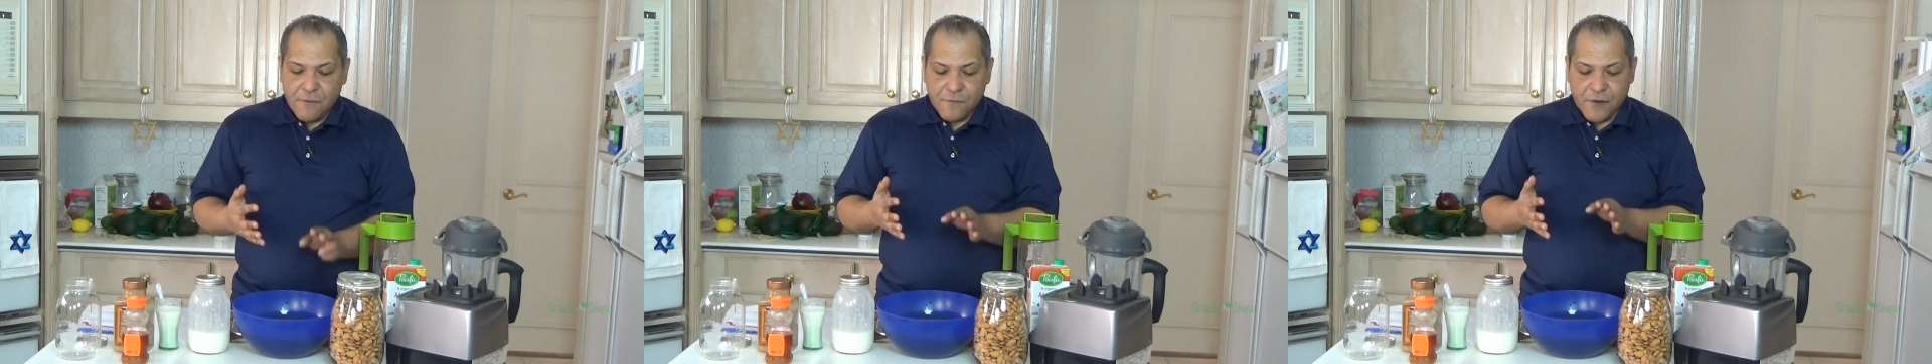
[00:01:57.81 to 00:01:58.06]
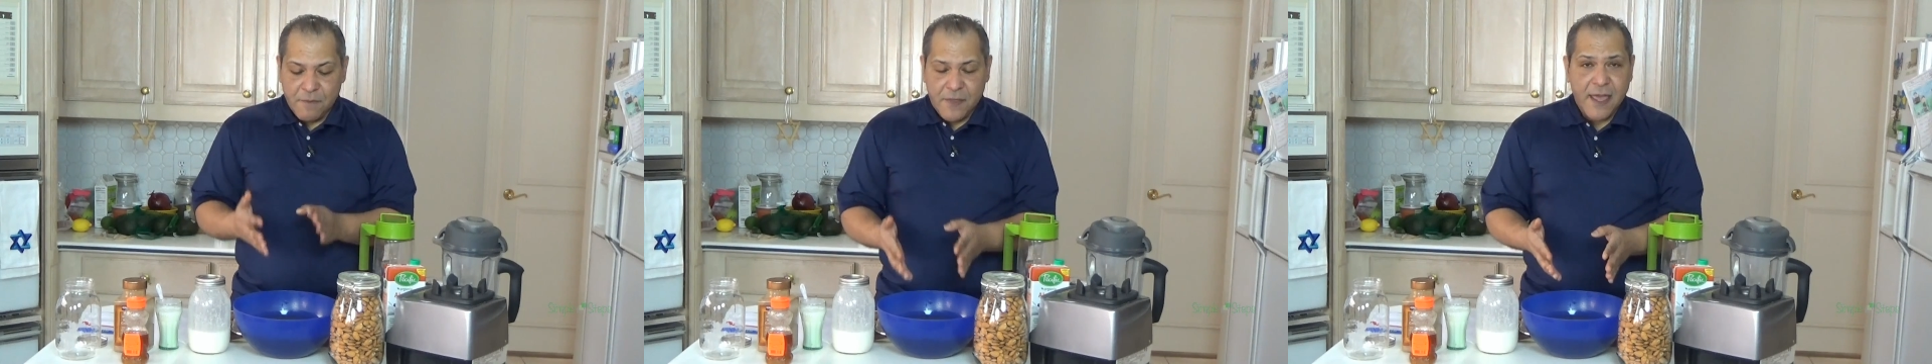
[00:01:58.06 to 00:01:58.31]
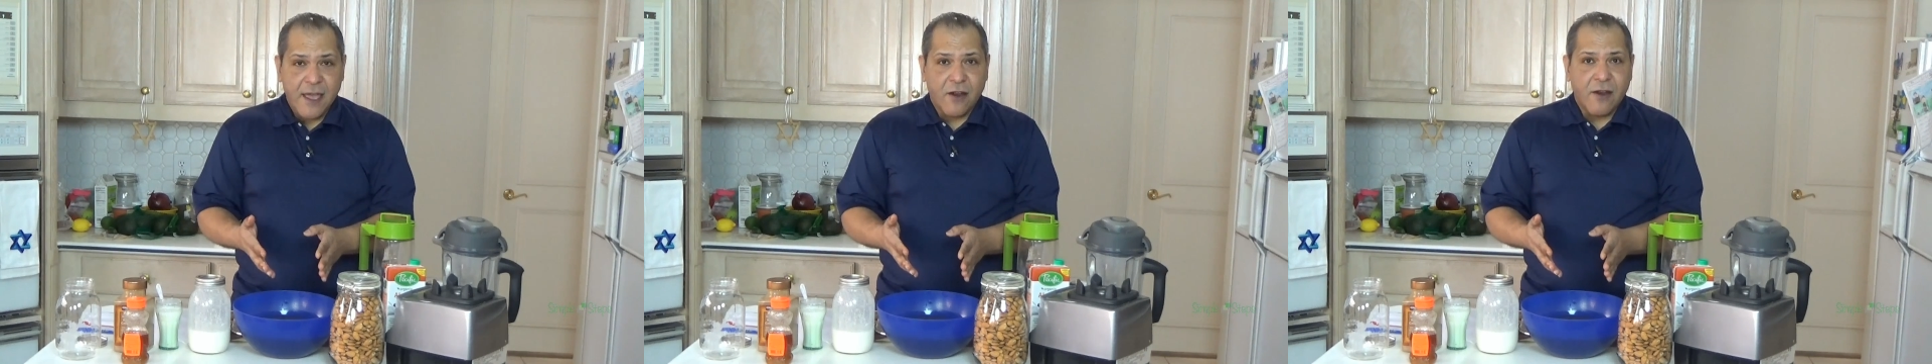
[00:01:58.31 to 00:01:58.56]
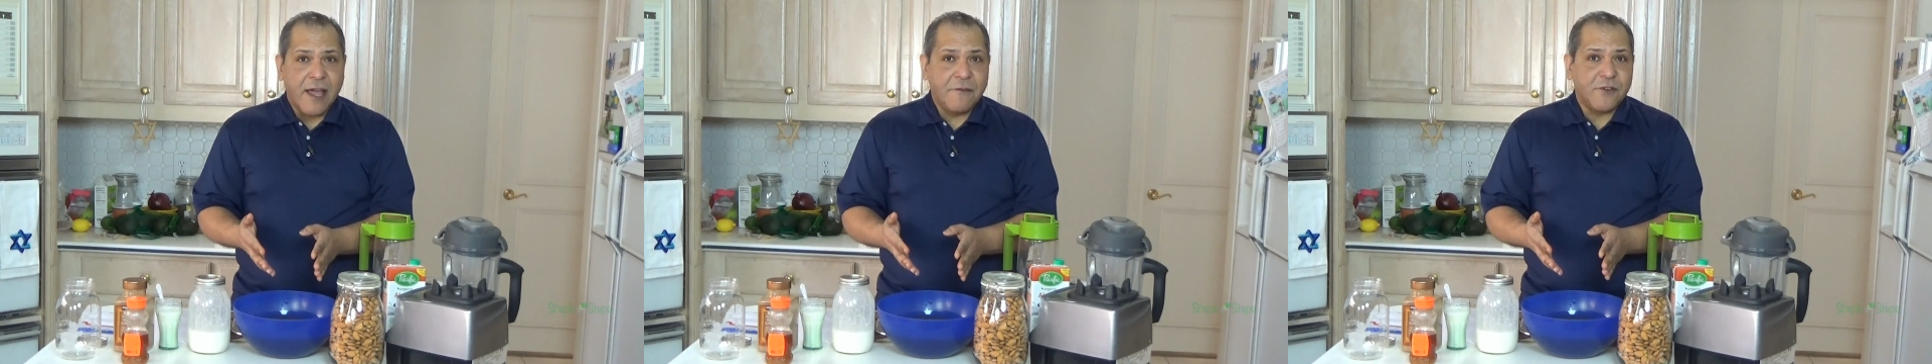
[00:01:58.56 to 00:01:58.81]
From
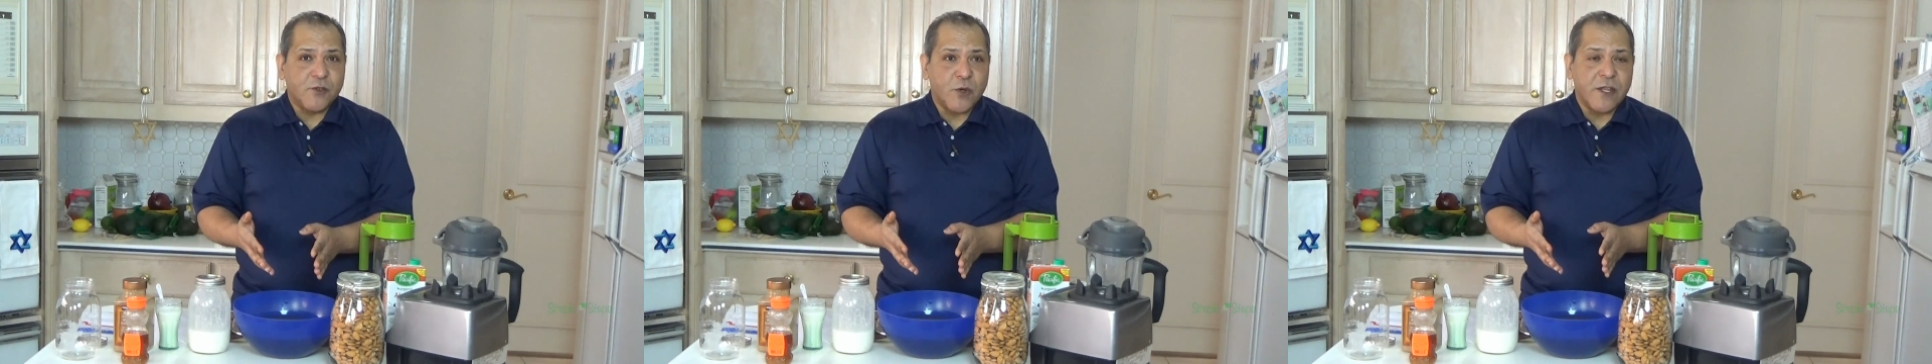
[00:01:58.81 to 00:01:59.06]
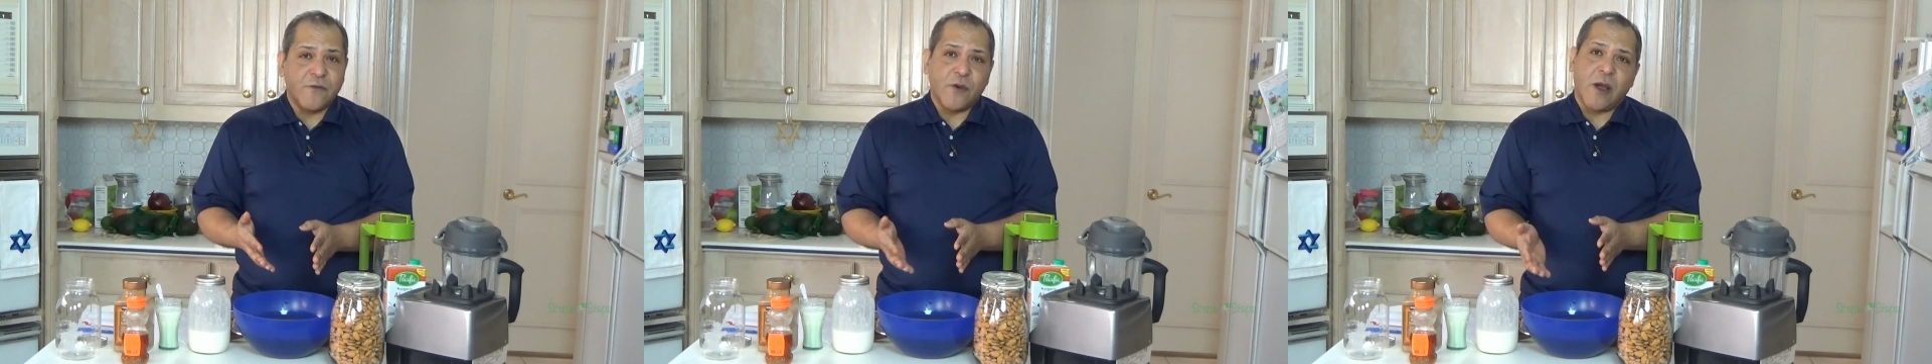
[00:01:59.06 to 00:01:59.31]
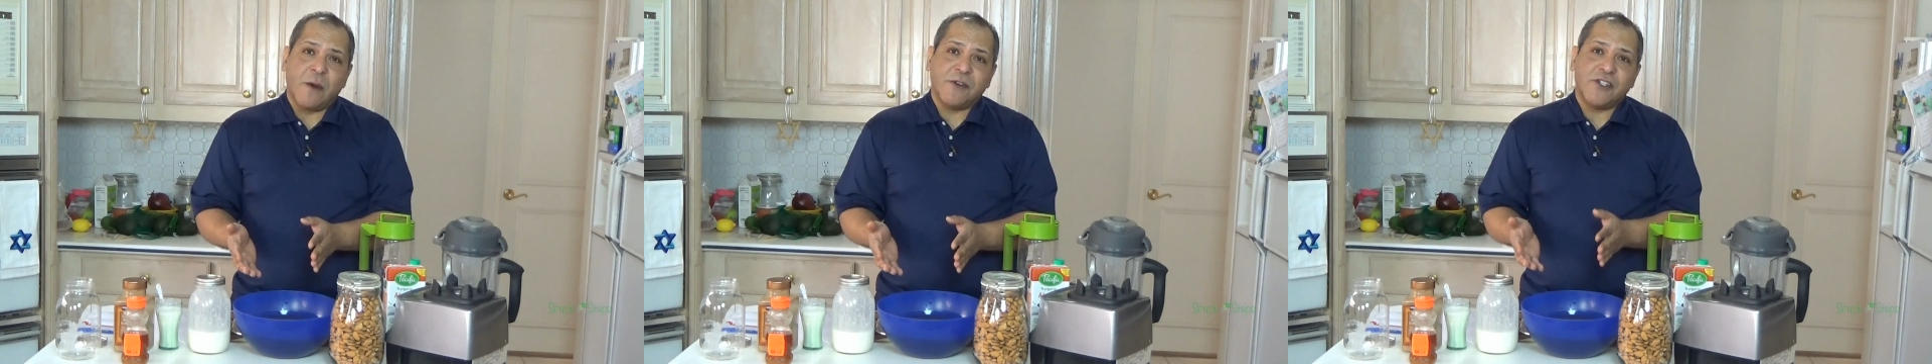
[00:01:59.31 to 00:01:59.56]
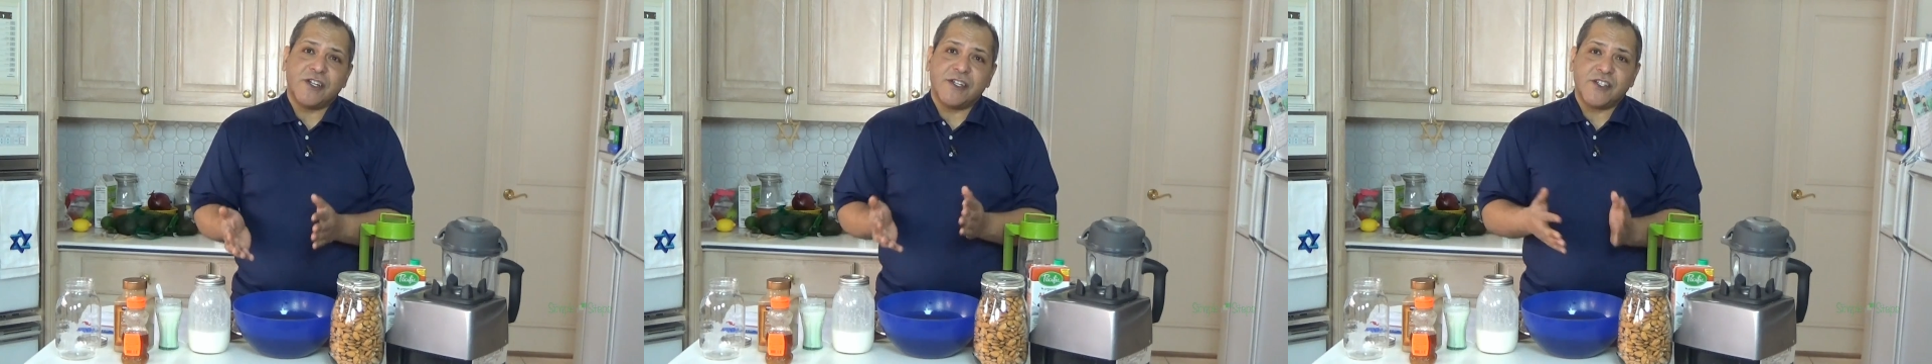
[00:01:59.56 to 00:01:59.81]
there, after 24
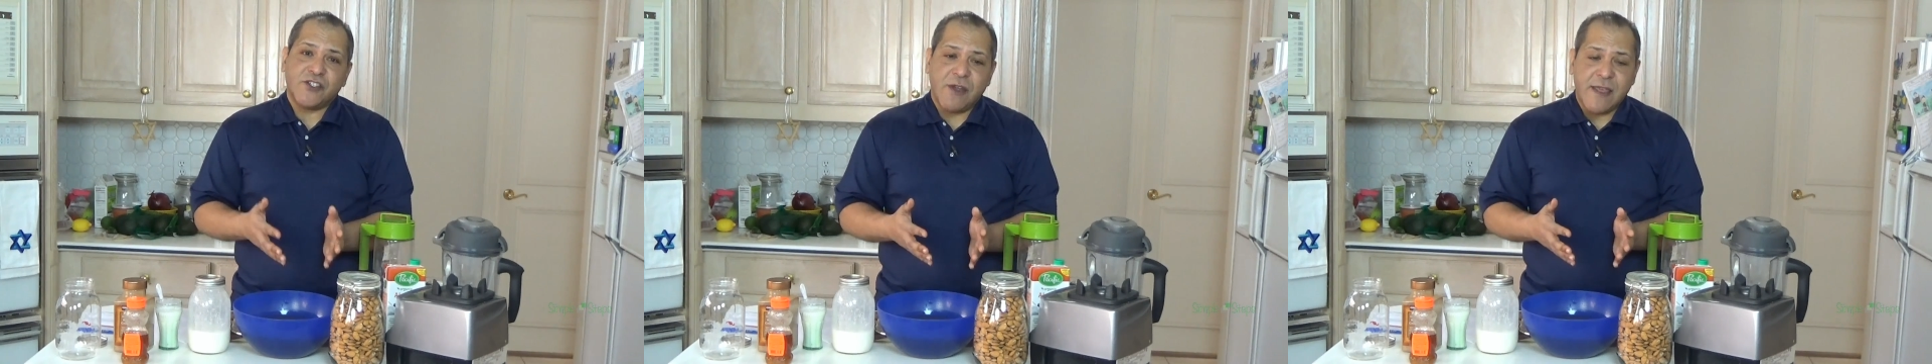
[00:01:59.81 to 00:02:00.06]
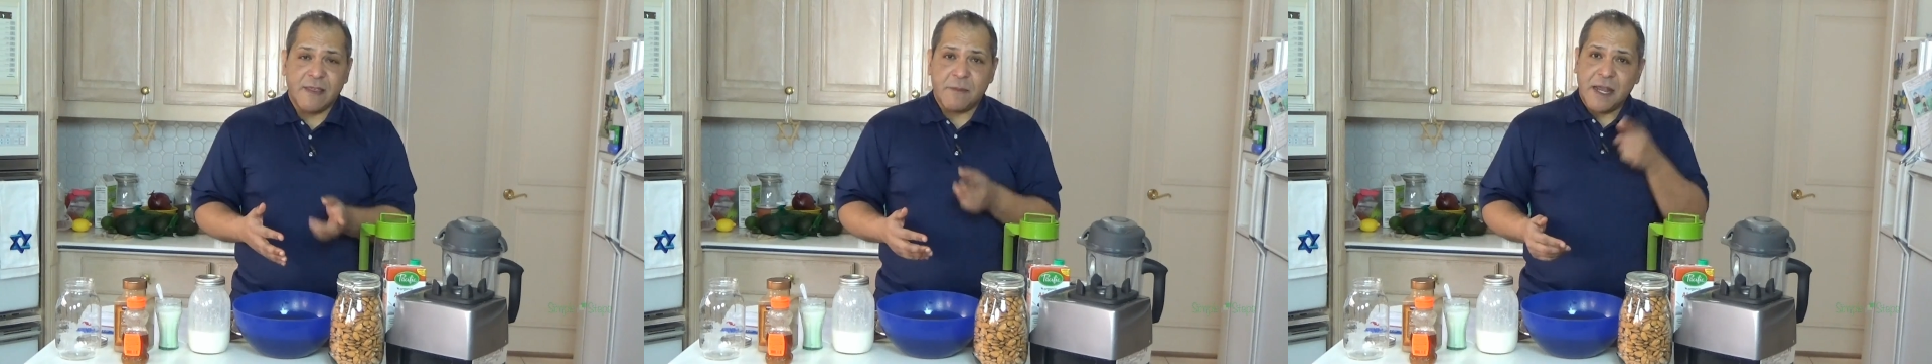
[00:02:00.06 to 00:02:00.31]
hours, you're gonna strain them,